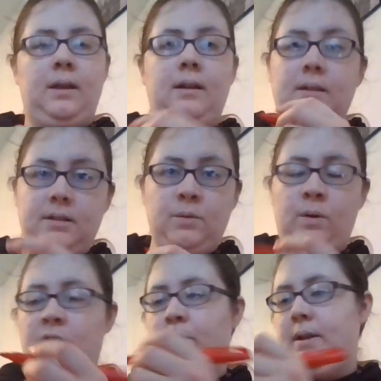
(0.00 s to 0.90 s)
Now this is
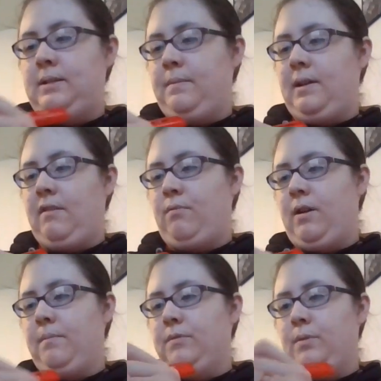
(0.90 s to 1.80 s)
one everybody seemed to have
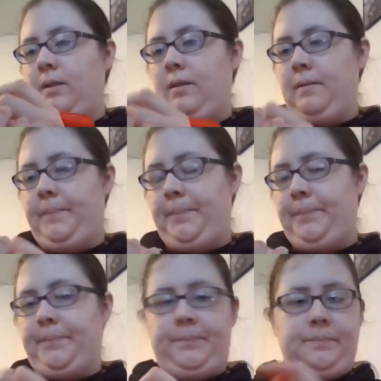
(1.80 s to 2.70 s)
problems with.
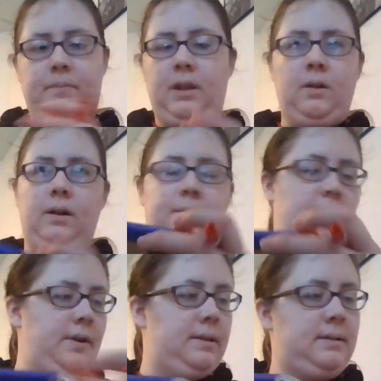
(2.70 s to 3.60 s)
I'm going
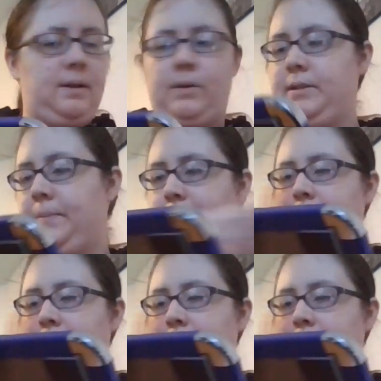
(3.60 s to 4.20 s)
to write it sideways.